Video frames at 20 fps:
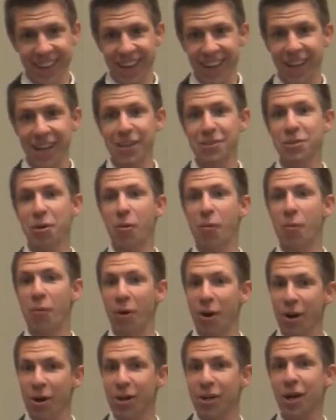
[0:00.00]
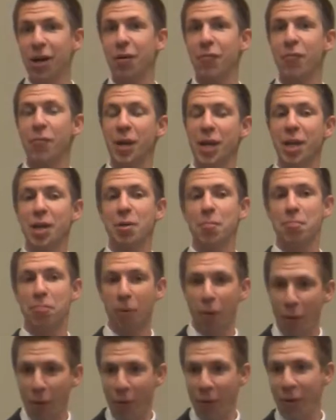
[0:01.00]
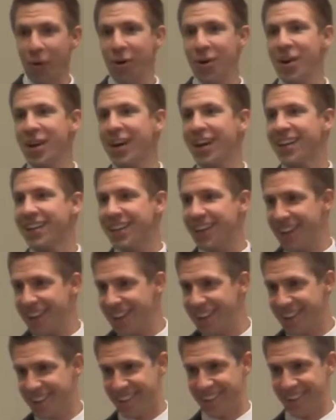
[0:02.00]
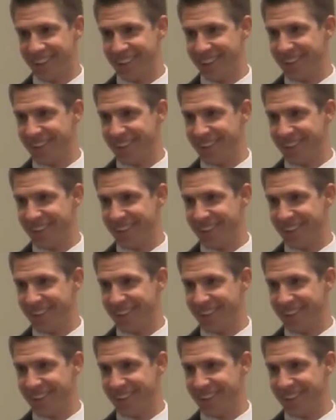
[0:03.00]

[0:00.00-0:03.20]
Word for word: It is a work of being born again.